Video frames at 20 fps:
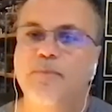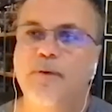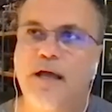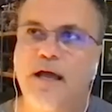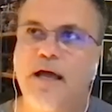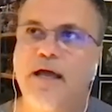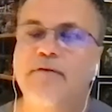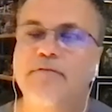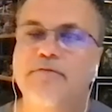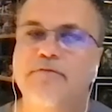
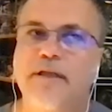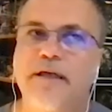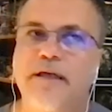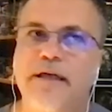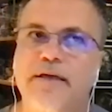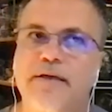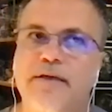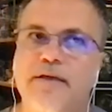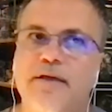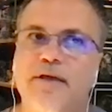kind of
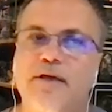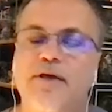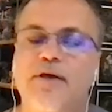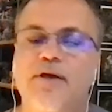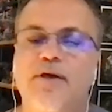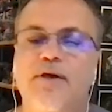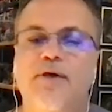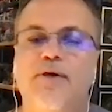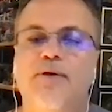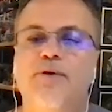like
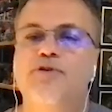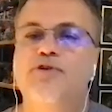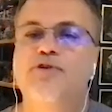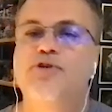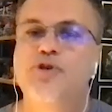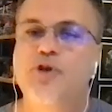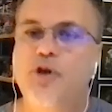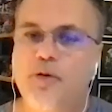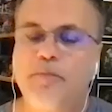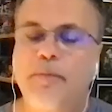
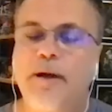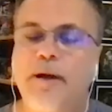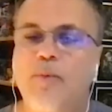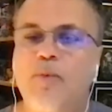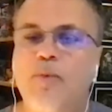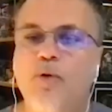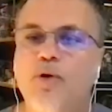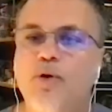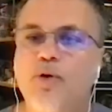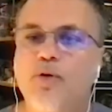shook my
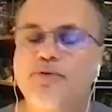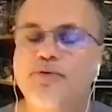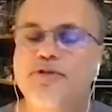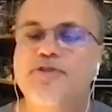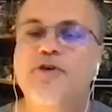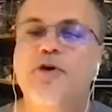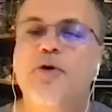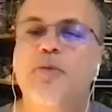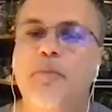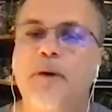world
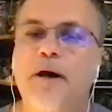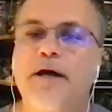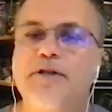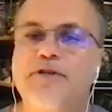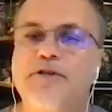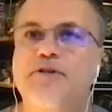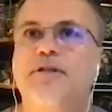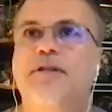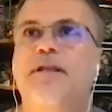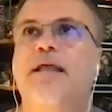so
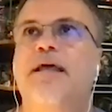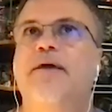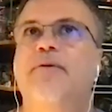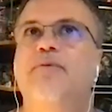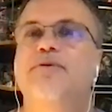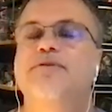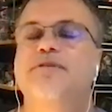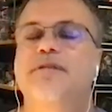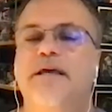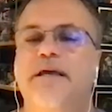much, and like
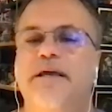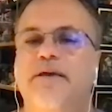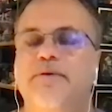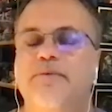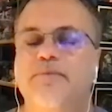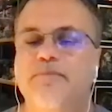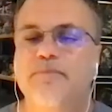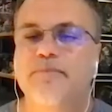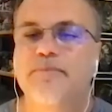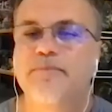was like,
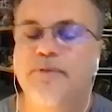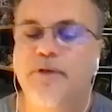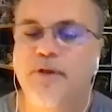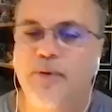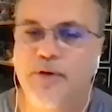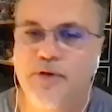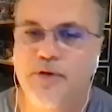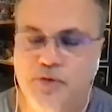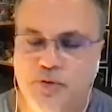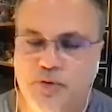you
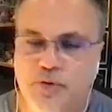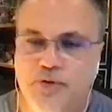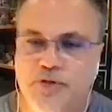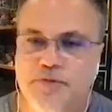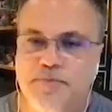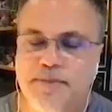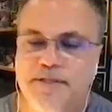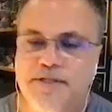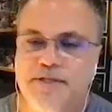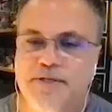know,
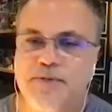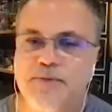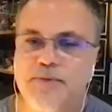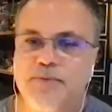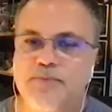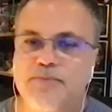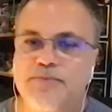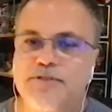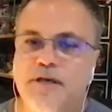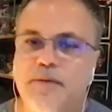introduced me
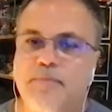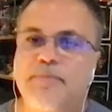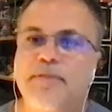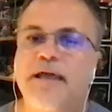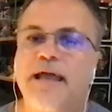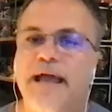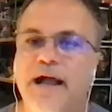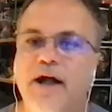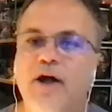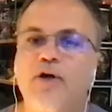to
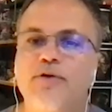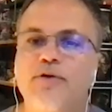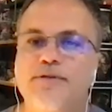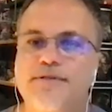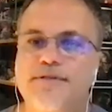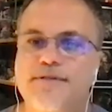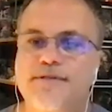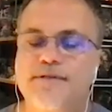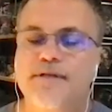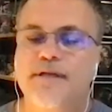something
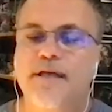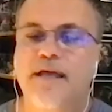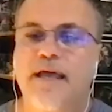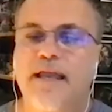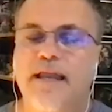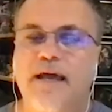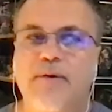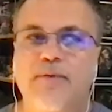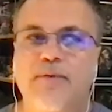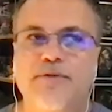else.
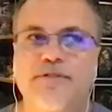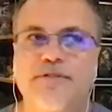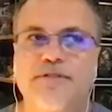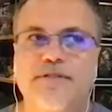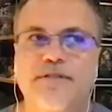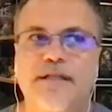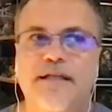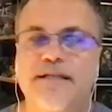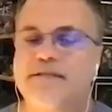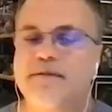And I
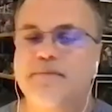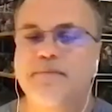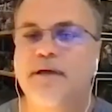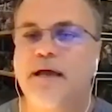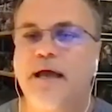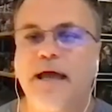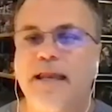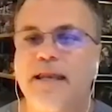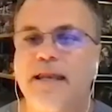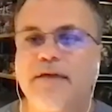was, that's something
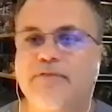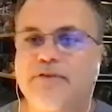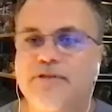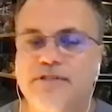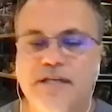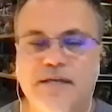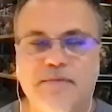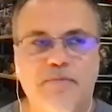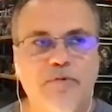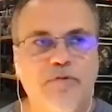I had never
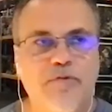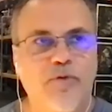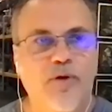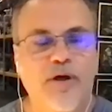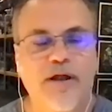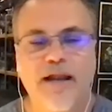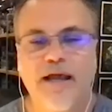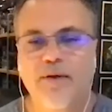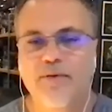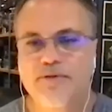seen
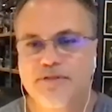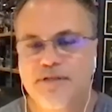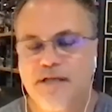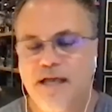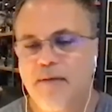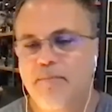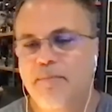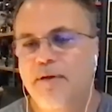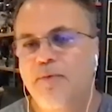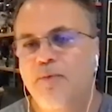before. And I was,
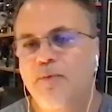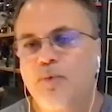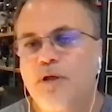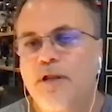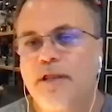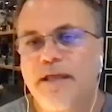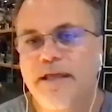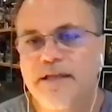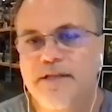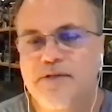got me
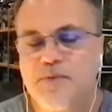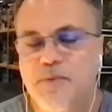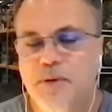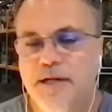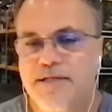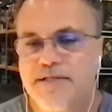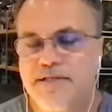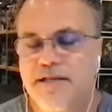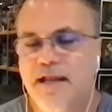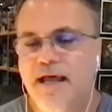really
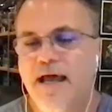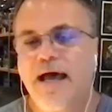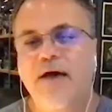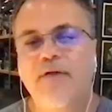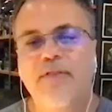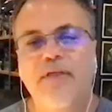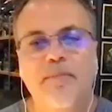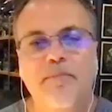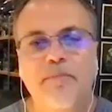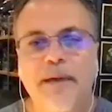interested in
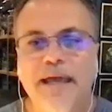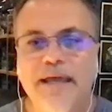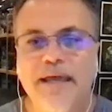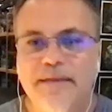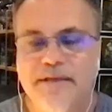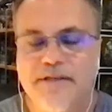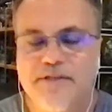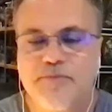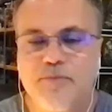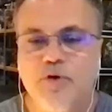how they made
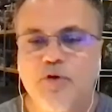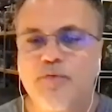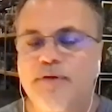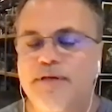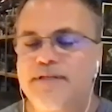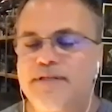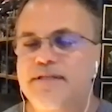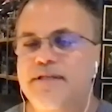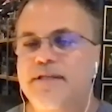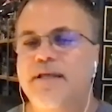these
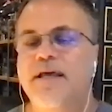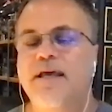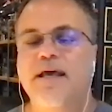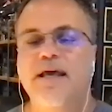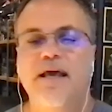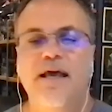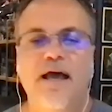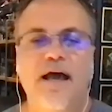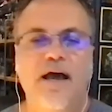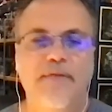movies and
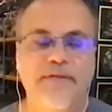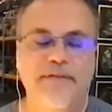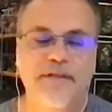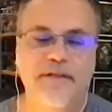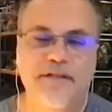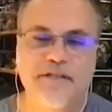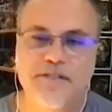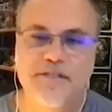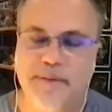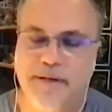how they
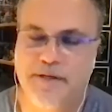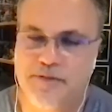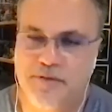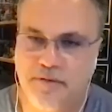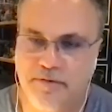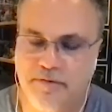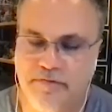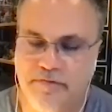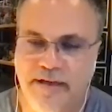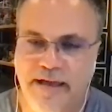did the
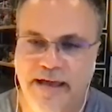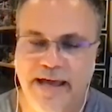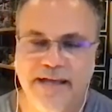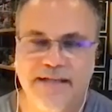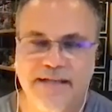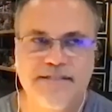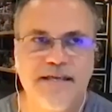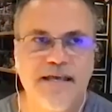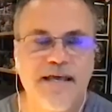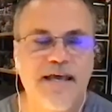special
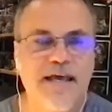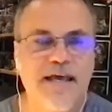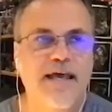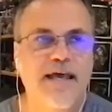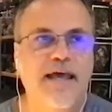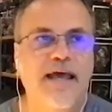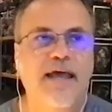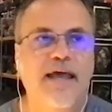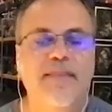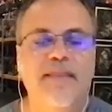effects.
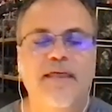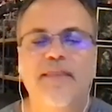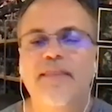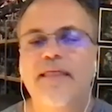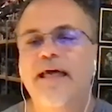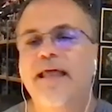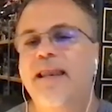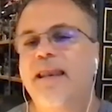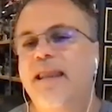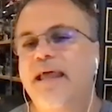And then
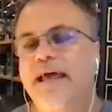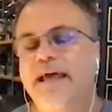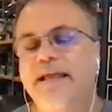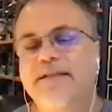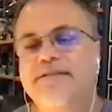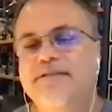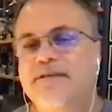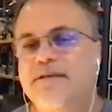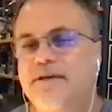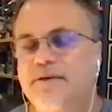that
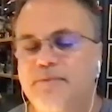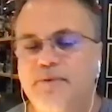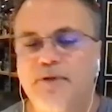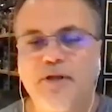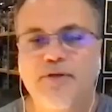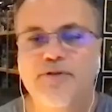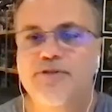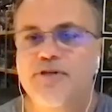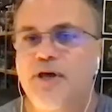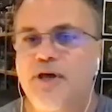led to, you
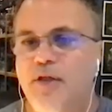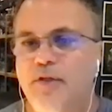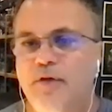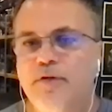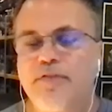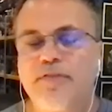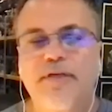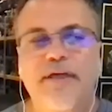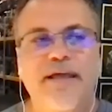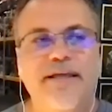know, to
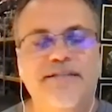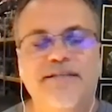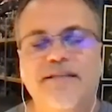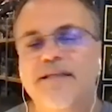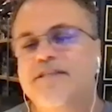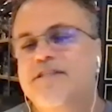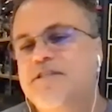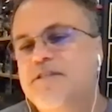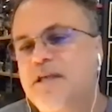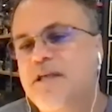other things. And
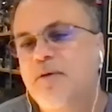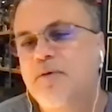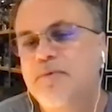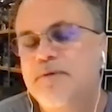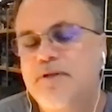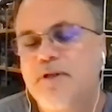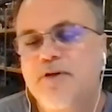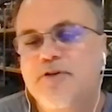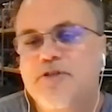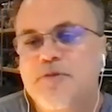then still,
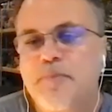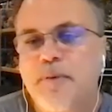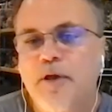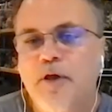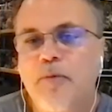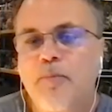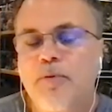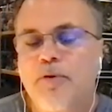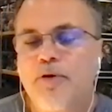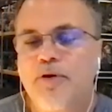you know,
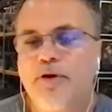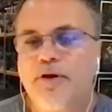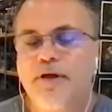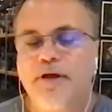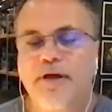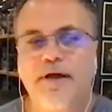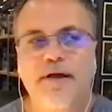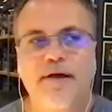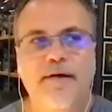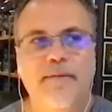Spielberg,
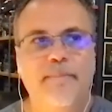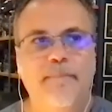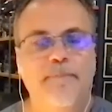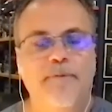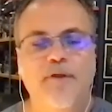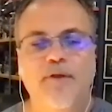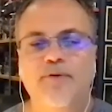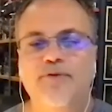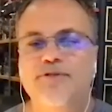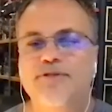um,
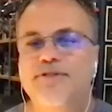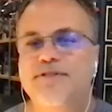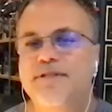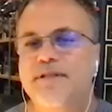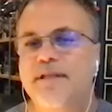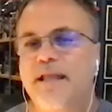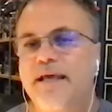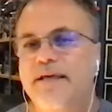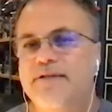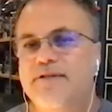you know,
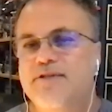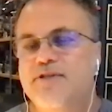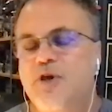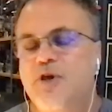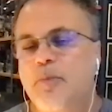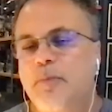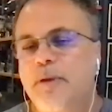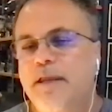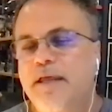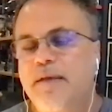just like
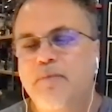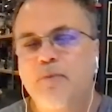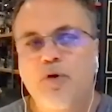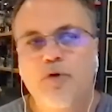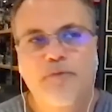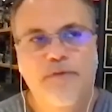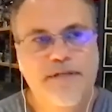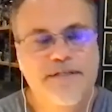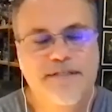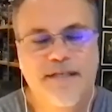so many
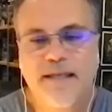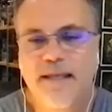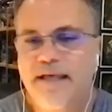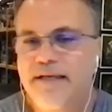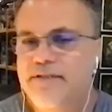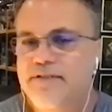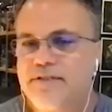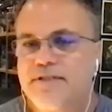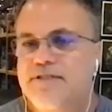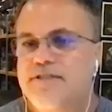movies that
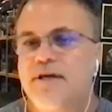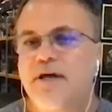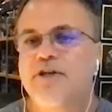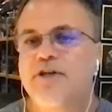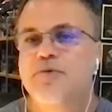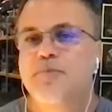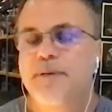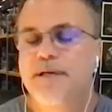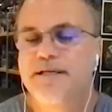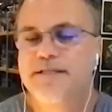like just
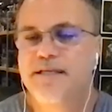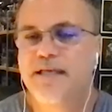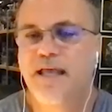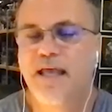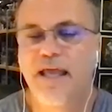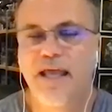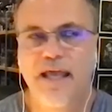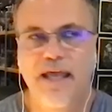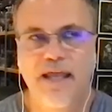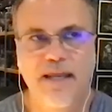touched me as a
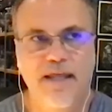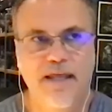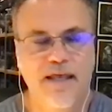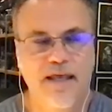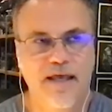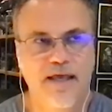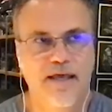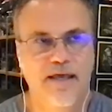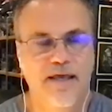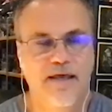kid.
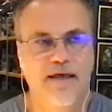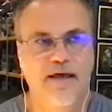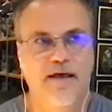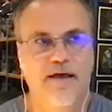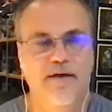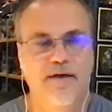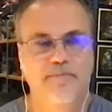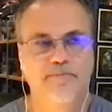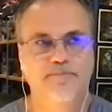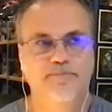
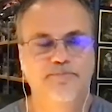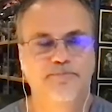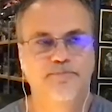Um,